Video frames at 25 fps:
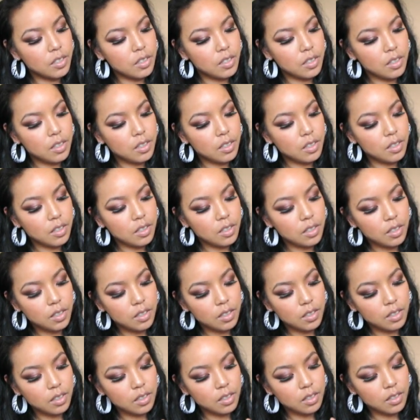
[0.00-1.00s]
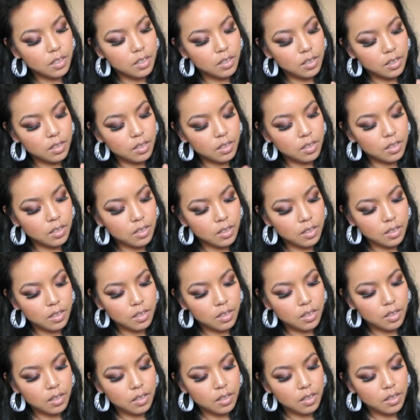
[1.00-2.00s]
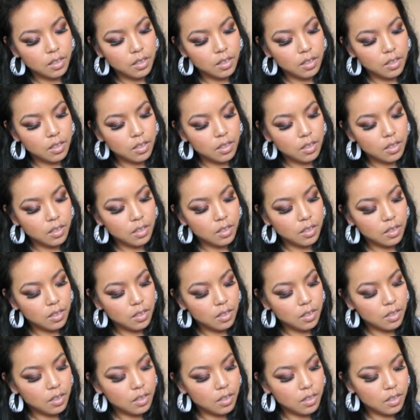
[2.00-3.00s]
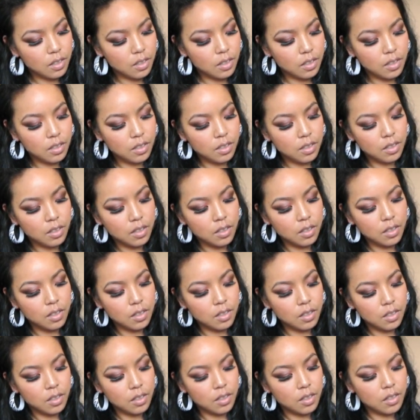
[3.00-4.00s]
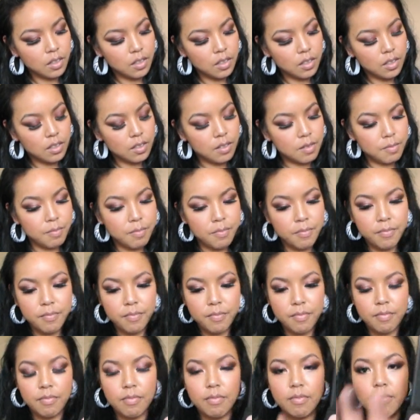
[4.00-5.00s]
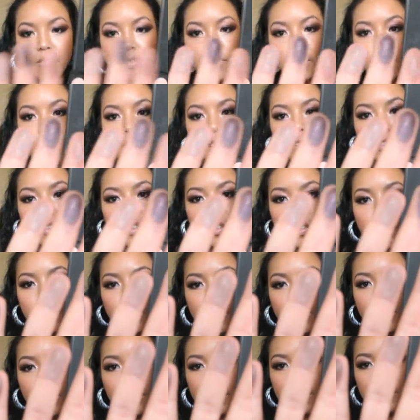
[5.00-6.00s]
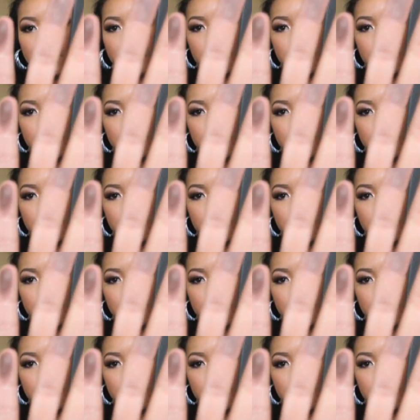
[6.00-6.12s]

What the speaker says: No one is speaking in this clip.